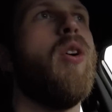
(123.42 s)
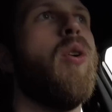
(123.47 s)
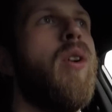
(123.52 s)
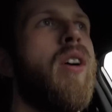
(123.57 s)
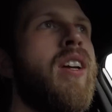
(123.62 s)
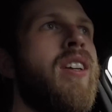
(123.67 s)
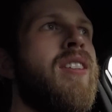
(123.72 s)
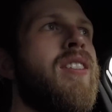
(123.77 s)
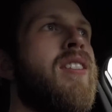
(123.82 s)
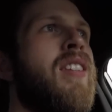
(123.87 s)

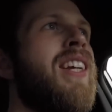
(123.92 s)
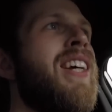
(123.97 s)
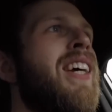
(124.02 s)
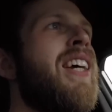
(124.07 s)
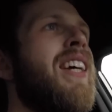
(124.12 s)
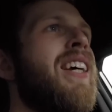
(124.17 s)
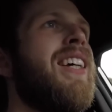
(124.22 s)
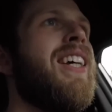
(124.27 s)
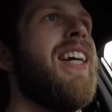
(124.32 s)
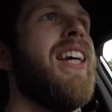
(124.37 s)
noise
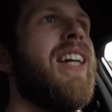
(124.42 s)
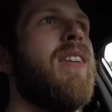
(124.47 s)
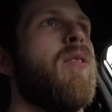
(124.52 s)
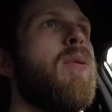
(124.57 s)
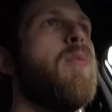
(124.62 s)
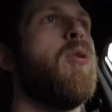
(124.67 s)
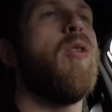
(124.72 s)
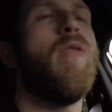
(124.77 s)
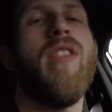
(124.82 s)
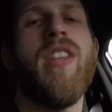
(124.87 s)
and
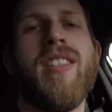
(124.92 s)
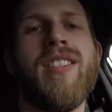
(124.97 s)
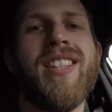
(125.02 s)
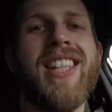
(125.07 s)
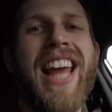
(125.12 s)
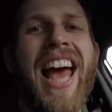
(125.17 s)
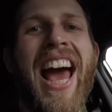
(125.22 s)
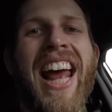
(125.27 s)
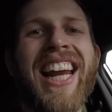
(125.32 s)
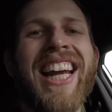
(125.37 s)
remove the
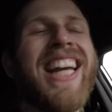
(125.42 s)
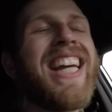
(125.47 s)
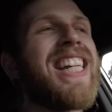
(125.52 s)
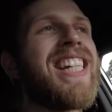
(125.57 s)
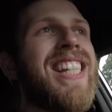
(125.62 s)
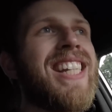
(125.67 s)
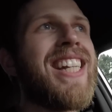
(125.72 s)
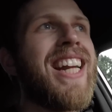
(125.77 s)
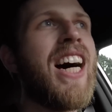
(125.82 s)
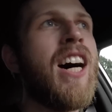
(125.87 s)
static
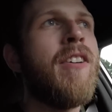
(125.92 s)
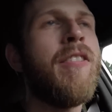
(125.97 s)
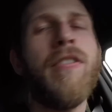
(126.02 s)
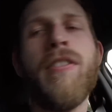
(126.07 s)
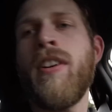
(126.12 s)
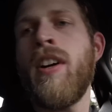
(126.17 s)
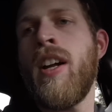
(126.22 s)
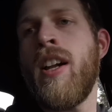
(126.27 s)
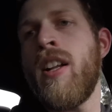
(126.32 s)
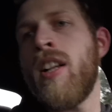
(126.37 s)
and stuff.
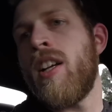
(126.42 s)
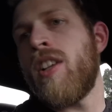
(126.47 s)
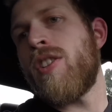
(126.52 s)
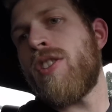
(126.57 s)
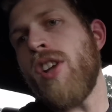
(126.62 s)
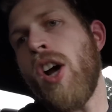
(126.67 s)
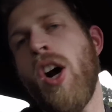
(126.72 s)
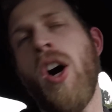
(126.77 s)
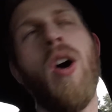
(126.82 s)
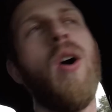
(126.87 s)

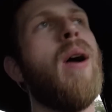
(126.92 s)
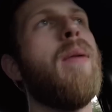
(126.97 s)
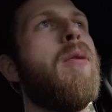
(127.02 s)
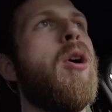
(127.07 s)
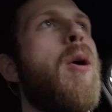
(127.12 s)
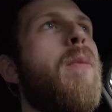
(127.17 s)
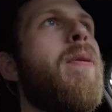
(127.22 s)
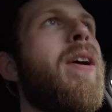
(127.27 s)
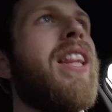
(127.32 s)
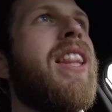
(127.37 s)
So I'm
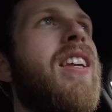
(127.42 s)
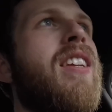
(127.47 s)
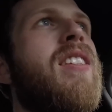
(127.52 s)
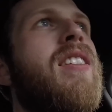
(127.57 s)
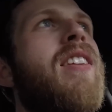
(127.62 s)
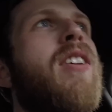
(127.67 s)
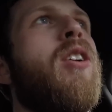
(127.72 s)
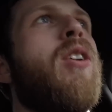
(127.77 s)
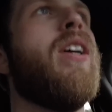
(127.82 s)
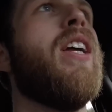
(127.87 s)
hoping
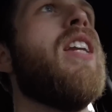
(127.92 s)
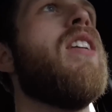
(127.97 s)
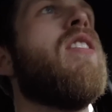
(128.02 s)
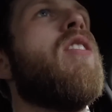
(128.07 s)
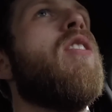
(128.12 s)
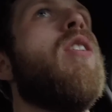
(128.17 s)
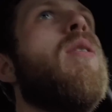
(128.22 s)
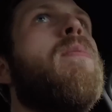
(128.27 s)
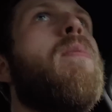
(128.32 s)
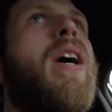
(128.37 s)
this little
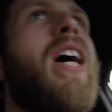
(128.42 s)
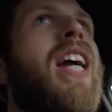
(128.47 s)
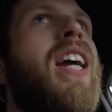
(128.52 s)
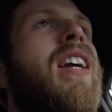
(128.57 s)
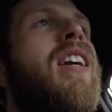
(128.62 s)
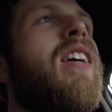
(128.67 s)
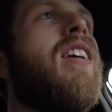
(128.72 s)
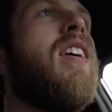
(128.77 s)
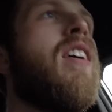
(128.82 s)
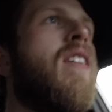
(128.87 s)
internal mic
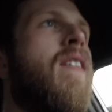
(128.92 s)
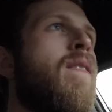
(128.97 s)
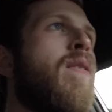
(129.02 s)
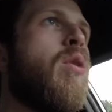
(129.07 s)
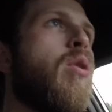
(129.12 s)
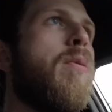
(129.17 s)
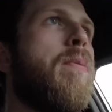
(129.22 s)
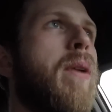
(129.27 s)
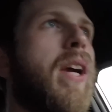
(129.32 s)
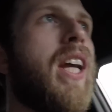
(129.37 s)

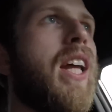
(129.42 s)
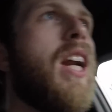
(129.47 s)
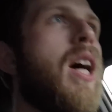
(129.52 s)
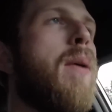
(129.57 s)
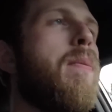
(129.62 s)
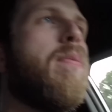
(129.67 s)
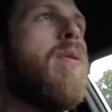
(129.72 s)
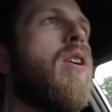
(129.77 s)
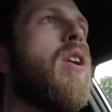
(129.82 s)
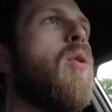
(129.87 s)
will pick it
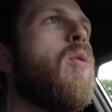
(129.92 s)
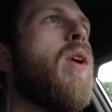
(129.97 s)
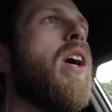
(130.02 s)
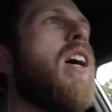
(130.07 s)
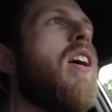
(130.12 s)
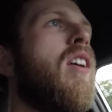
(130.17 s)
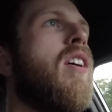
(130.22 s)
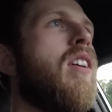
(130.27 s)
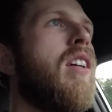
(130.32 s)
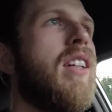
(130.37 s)
up pretty
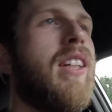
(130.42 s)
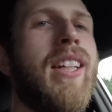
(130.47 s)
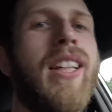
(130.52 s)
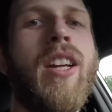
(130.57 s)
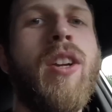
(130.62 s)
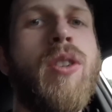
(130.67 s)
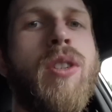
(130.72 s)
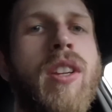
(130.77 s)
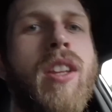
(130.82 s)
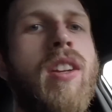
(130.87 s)
well.
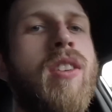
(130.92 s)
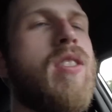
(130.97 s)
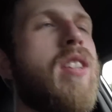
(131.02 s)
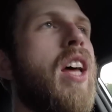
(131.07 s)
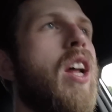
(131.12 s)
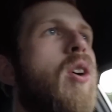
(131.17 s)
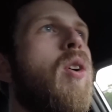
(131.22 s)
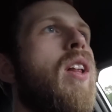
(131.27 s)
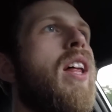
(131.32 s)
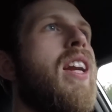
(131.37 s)
Usually there's
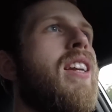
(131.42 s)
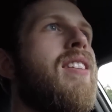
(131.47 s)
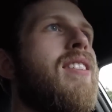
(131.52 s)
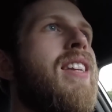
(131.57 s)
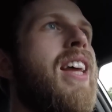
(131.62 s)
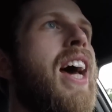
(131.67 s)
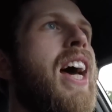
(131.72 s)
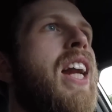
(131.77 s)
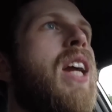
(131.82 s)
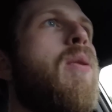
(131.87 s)
not a whole lot of
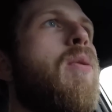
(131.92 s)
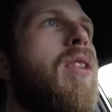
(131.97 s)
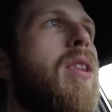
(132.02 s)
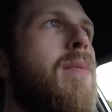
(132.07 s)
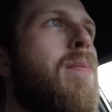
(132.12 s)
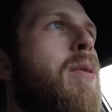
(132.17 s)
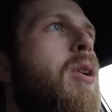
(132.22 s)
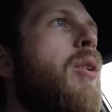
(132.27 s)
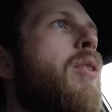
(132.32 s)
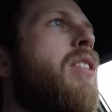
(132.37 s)
static with
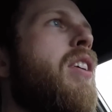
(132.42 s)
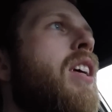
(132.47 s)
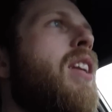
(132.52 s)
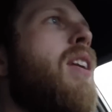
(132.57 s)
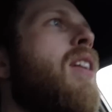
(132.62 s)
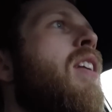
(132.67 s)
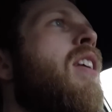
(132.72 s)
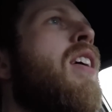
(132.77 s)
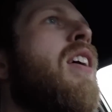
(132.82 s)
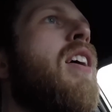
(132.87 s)
the built-in
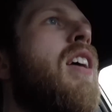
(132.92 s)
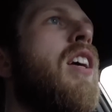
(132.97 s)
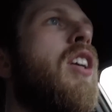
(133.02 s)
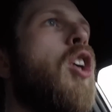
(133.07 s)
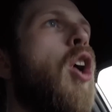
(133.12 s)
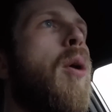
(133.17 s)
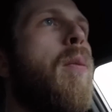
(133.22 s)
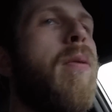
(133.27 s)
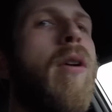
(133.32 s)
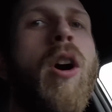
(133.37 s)

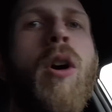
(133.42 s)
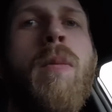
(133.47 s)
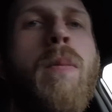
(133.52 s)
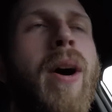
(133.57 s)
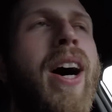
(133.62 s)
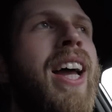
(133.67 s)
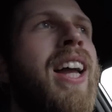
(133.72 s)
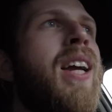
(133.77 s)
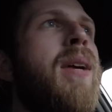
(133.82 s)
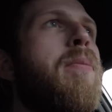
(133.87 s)
GoPro
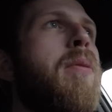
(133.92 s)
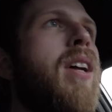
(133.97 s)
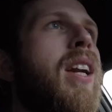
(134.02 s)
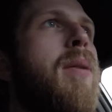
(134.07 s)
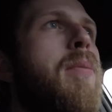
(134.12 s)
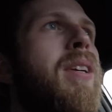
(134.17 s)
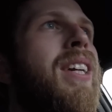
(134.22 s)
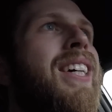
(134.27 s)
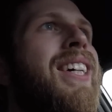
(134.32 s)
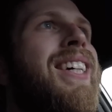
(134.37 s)
mic, but
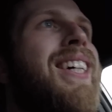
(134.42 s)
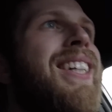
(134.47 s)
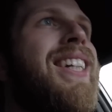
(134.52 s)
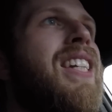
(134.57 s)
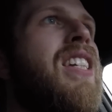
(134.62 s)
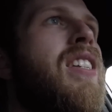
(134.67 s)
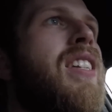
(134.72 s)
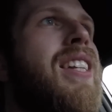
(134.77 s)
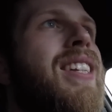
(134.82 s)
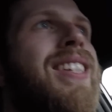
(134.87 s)
I'm gonna
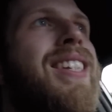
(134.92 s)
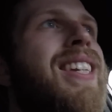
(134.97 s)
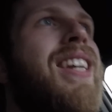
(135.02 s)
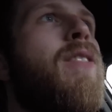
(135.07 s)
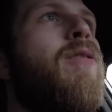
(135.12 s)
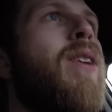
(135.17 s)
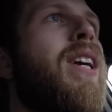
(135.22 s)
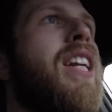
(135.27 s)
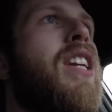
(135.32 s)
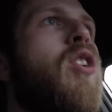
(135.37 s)
let's see
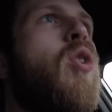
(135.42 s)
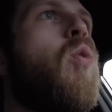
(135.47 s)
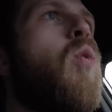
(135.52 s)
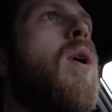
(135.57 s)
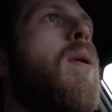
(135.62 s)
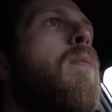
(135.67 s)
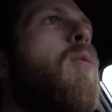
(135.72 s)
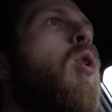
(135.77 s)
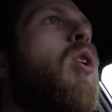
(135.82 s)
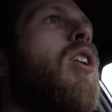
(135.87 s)
if we can do
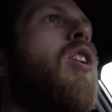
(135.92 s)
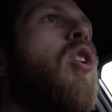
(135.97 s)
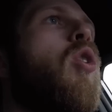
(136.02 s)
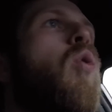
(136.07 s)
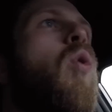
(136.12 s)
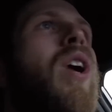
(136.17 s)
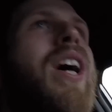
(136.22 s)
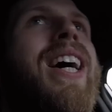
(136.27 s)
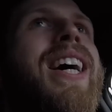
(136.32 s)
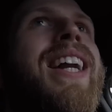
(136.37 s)
one more little
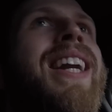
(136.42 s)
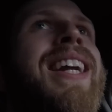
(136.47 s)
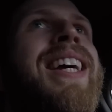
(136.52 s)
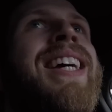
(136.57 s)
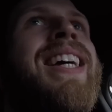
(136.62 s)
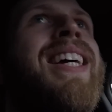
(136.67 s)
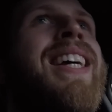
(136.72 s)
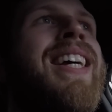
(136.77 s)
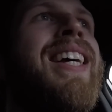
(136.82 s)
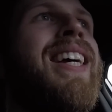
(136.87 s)
run
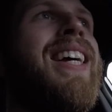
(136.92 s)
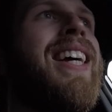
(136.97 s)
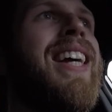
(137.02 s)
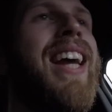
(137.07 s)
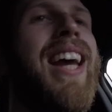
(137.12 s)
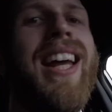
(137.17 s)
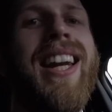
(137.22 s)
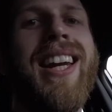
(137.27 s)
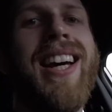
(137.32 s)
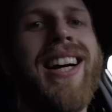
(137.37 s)

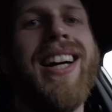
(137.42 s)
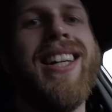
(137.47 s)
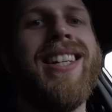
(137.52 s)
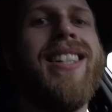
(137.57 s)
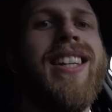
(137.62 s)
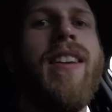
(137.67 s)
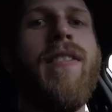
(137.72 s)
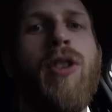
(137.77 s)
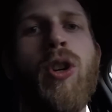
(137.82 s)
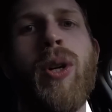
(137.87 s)
and
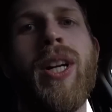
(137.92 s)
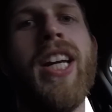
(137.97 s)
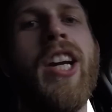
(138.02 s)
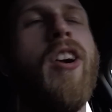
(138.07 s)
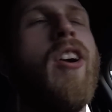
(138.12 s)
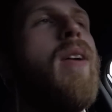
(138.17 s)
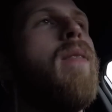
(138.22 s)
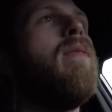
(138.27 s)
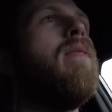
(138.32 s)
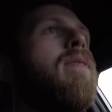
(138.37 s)
see if you can
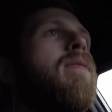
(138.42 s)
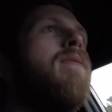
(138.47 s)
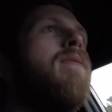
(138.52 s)
hear it.